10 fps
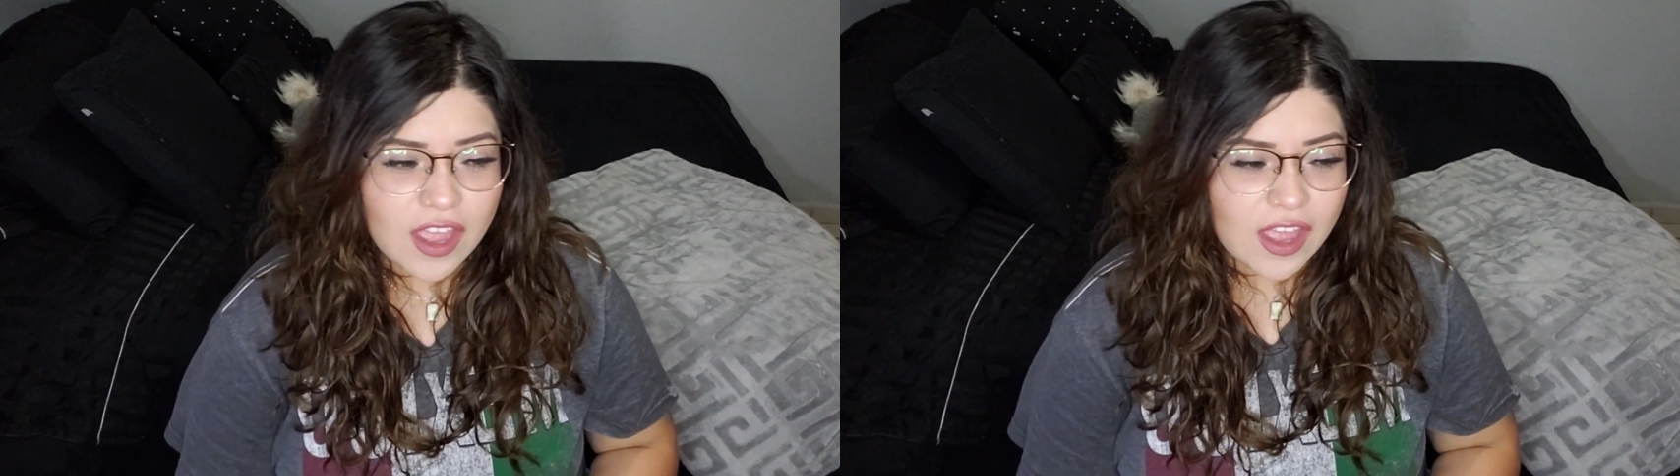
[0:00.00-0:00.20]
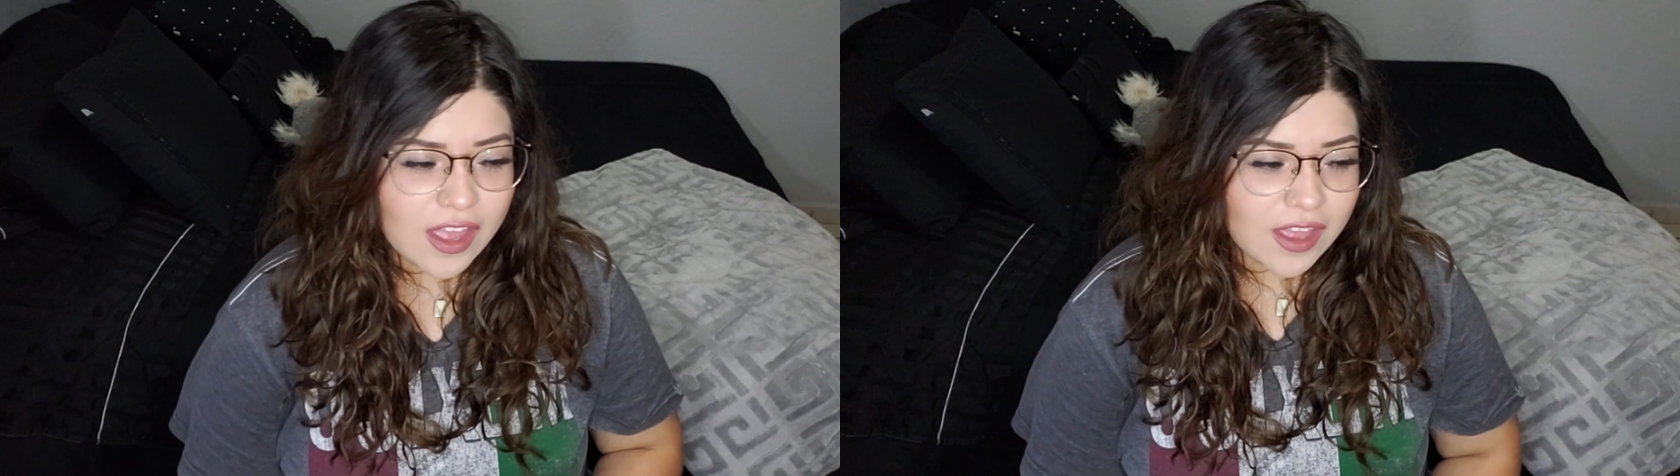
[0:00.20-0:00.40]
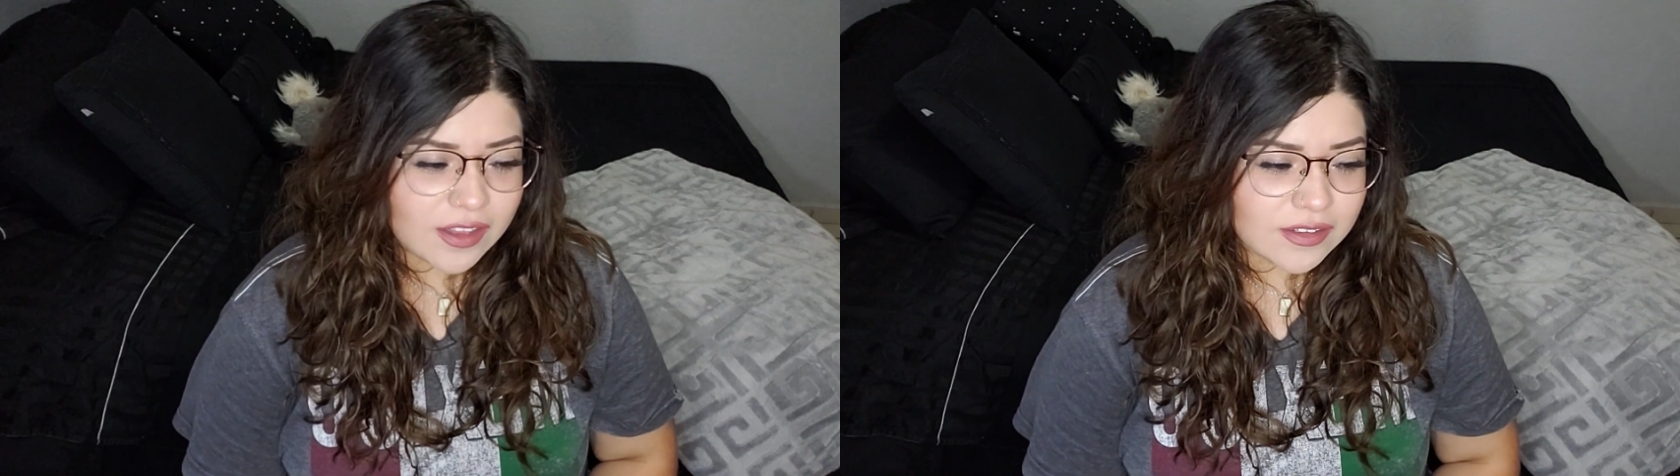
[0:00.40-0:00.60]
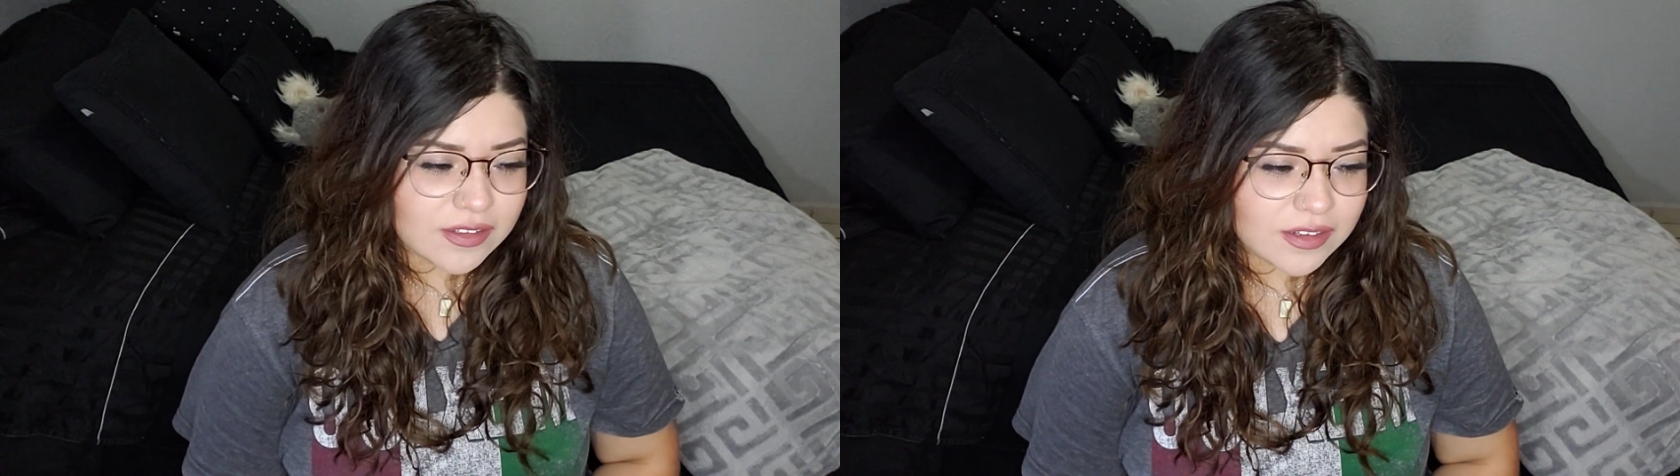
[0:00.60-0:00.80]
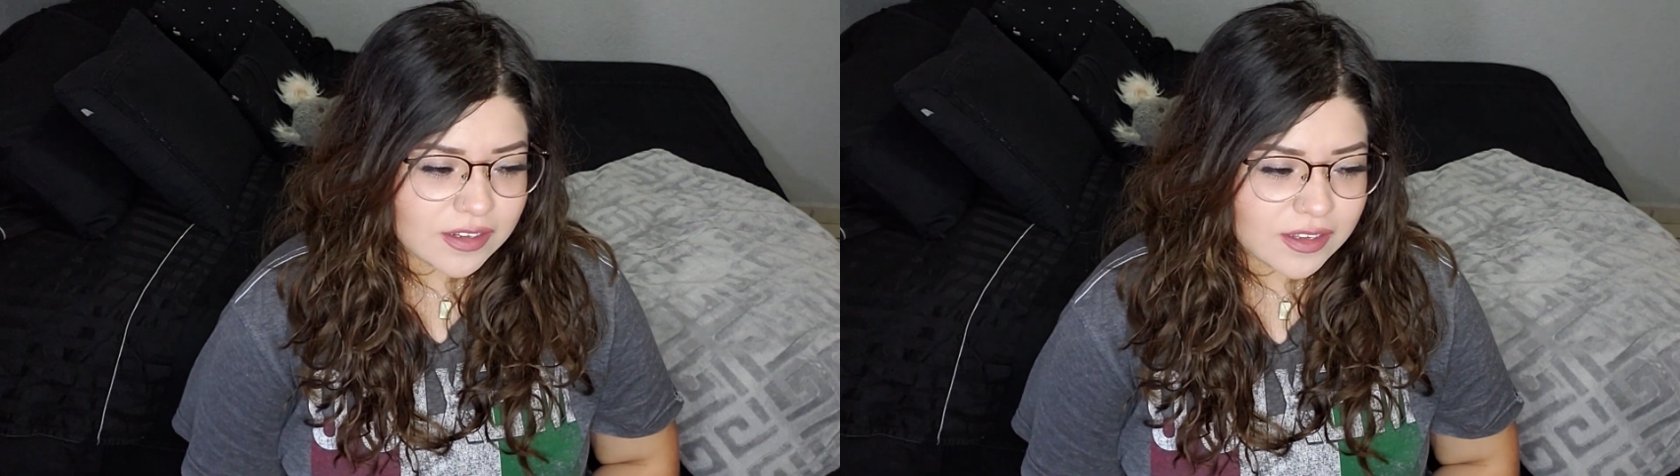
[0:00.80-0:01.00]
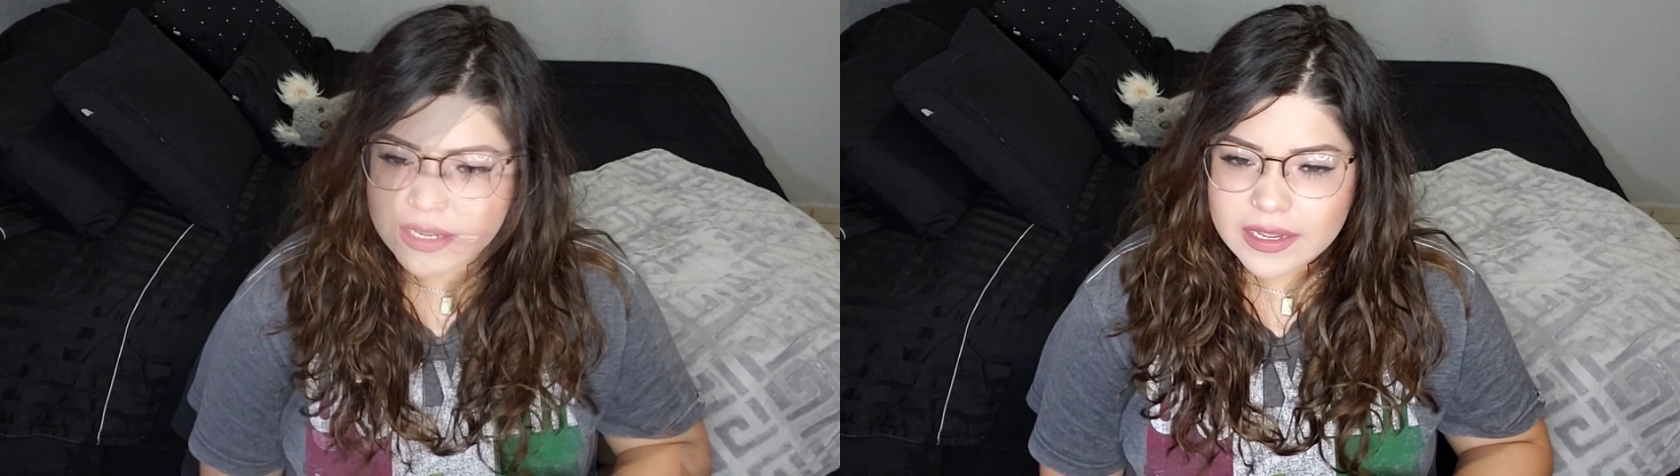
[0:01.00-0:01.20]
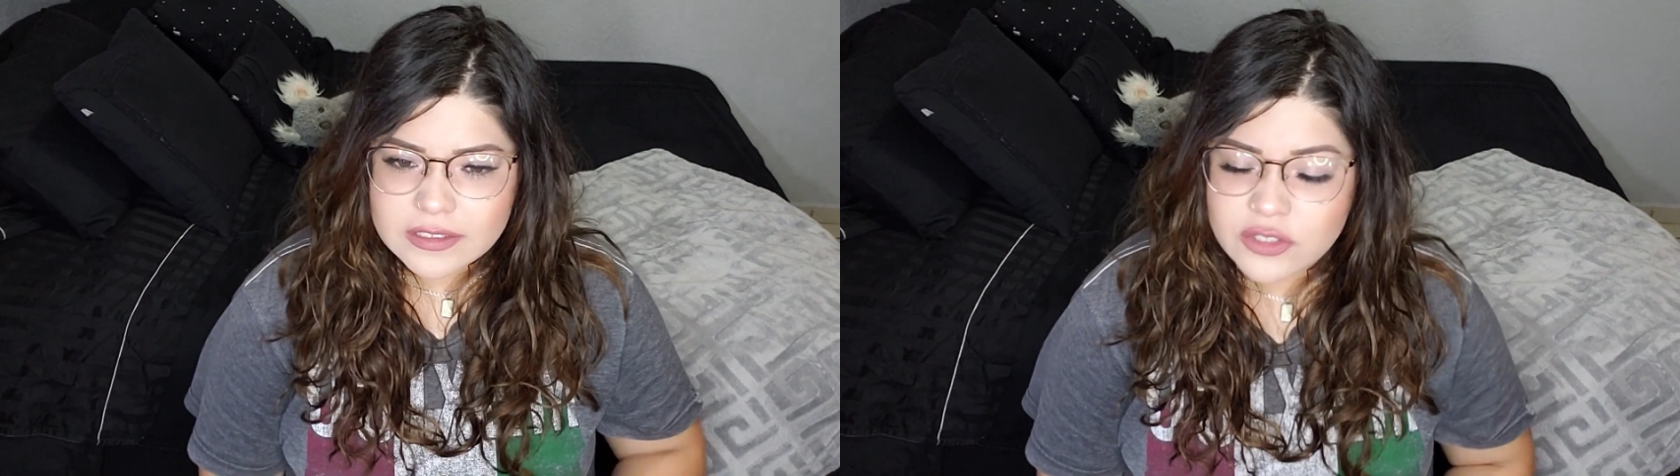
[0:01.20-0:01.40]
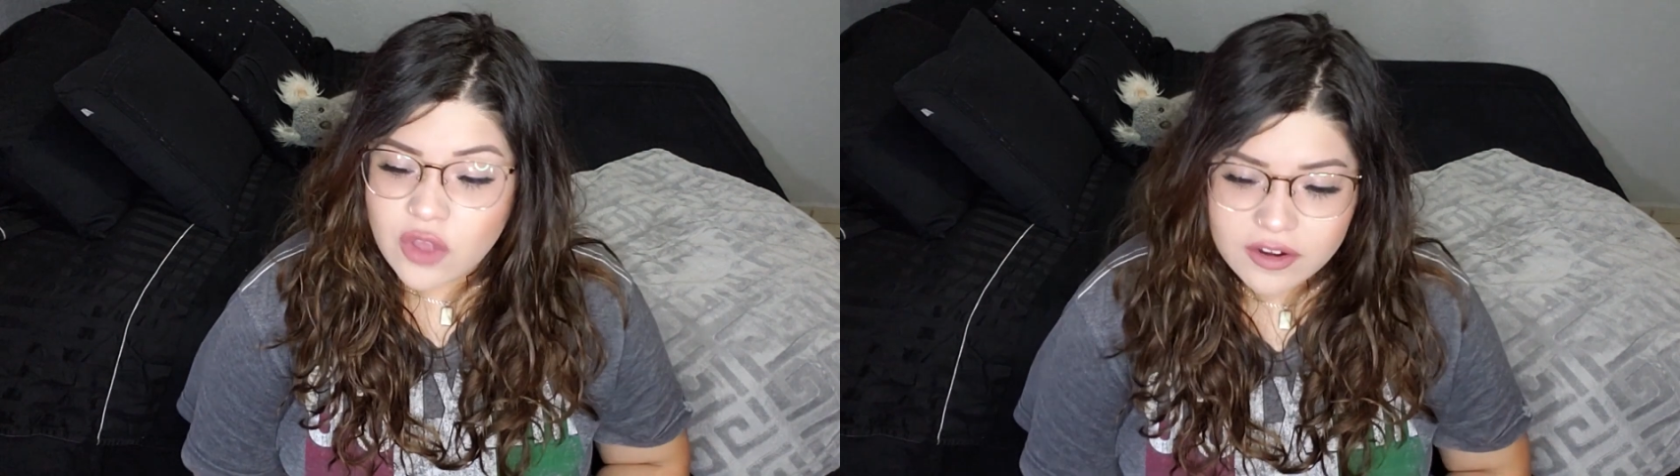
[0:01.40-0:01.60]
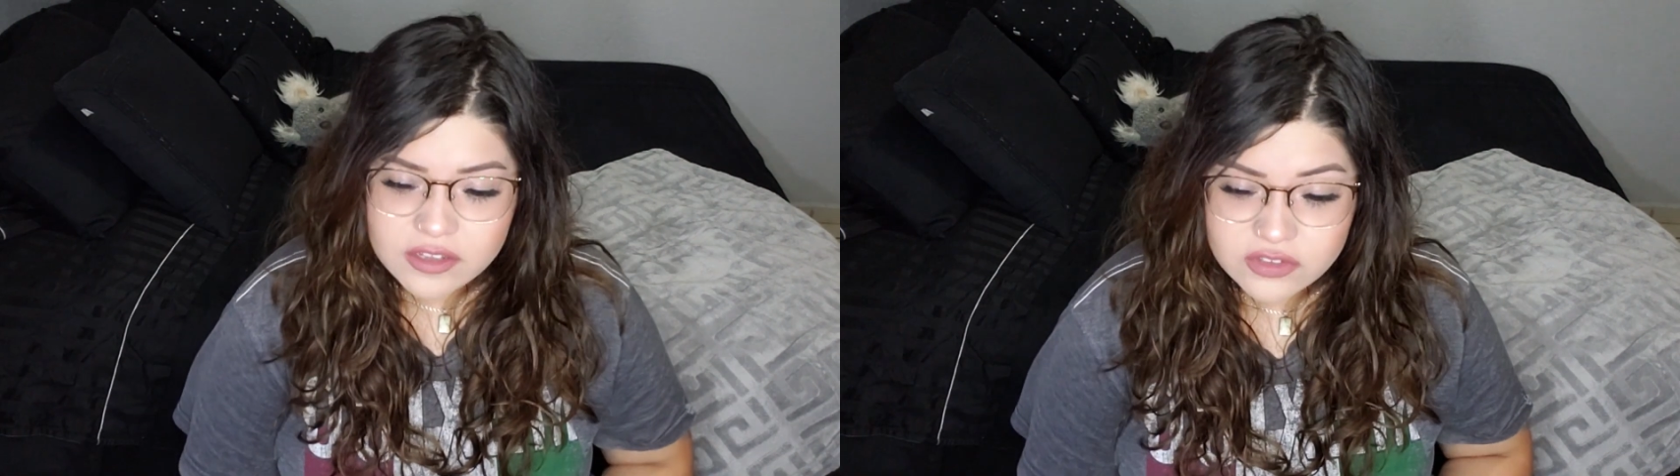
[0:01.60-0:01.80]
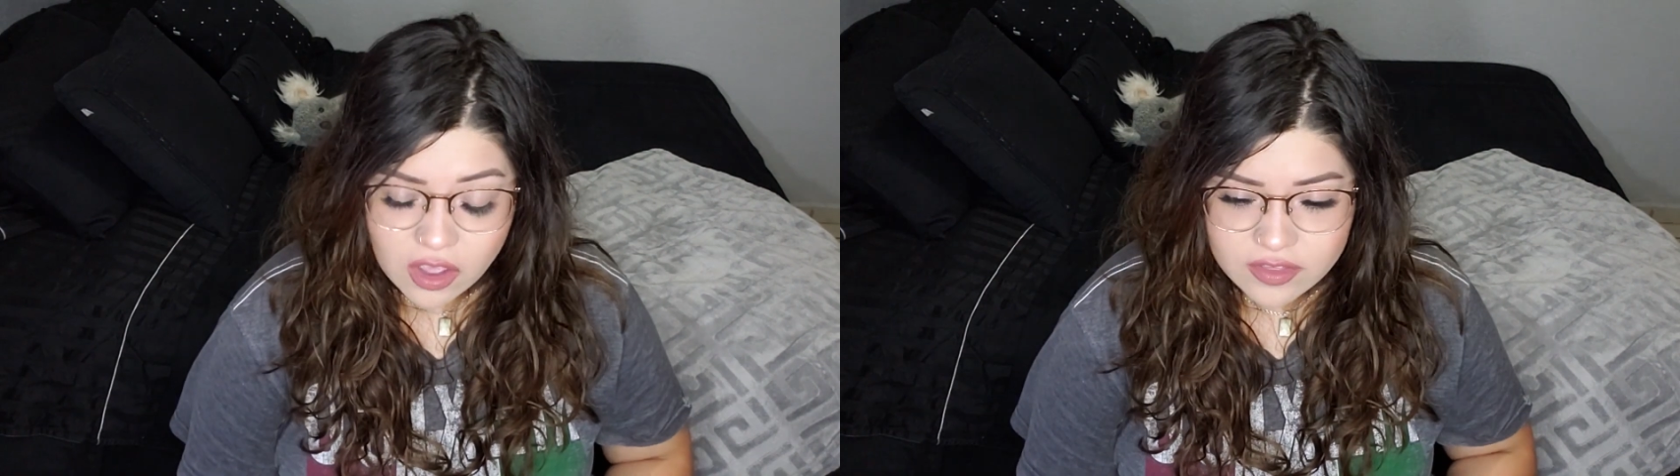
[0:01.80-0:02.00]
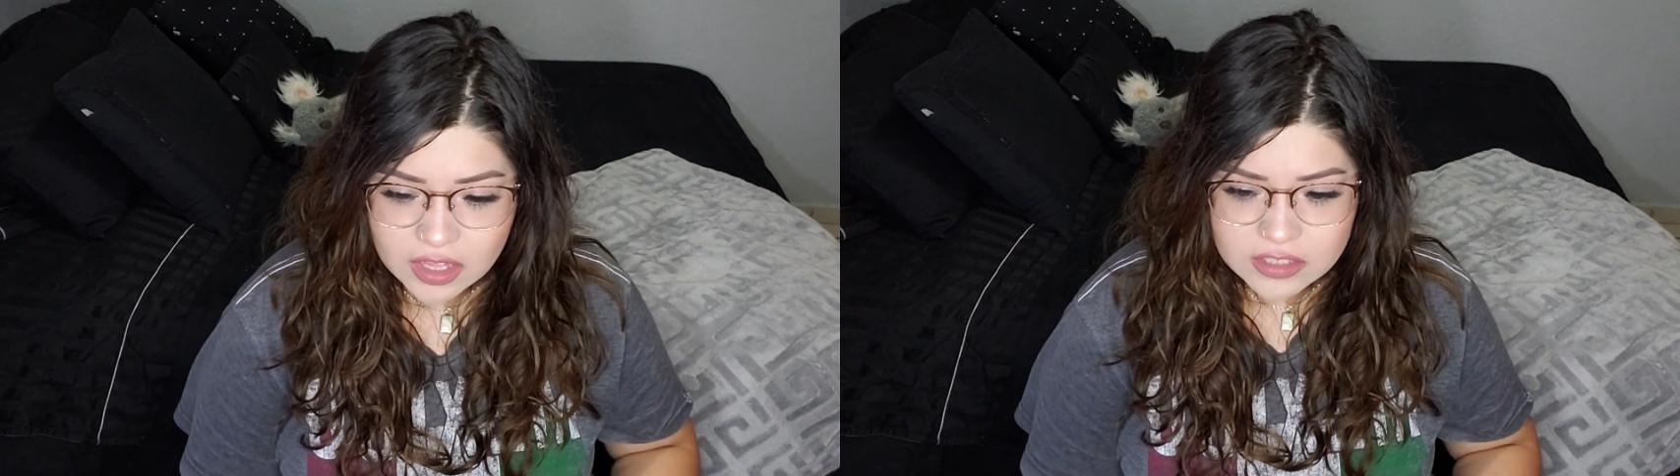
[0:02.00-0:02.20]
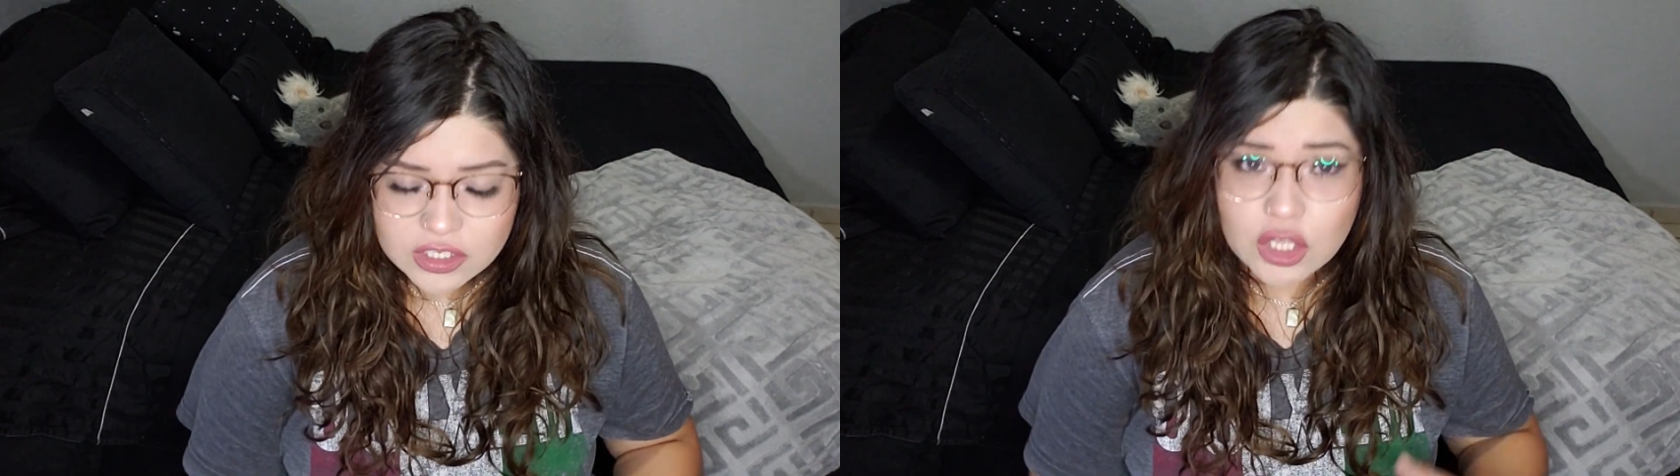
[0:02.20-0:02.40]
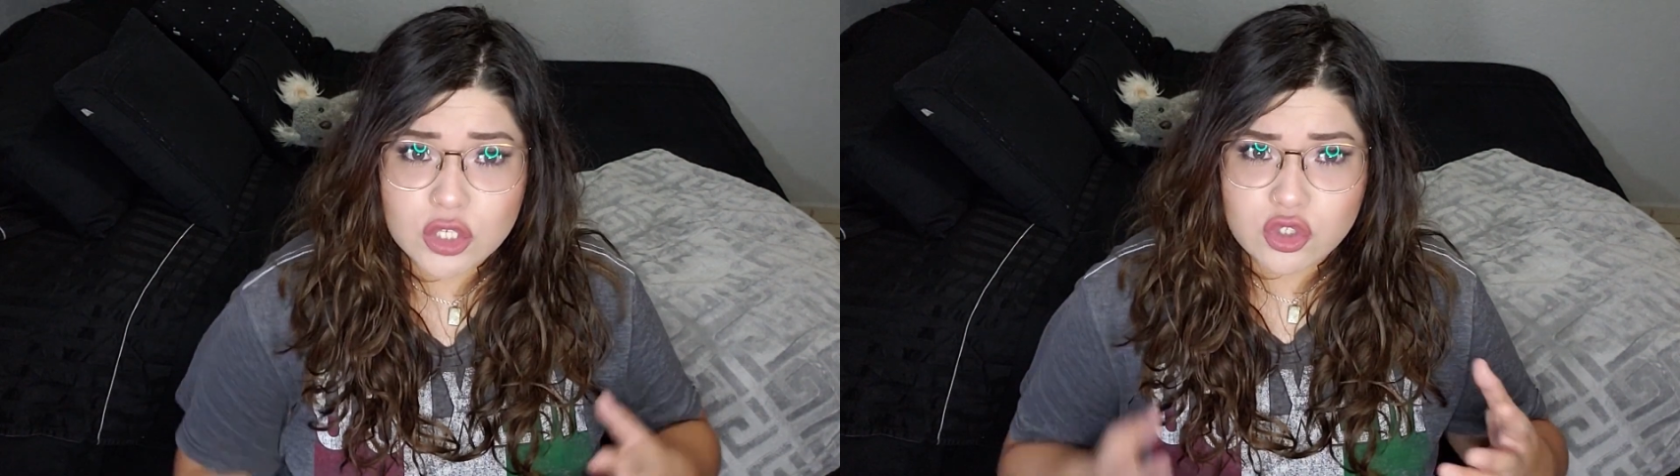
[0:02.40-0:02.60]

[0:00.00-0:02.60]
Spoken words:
And it's not a song that's, like,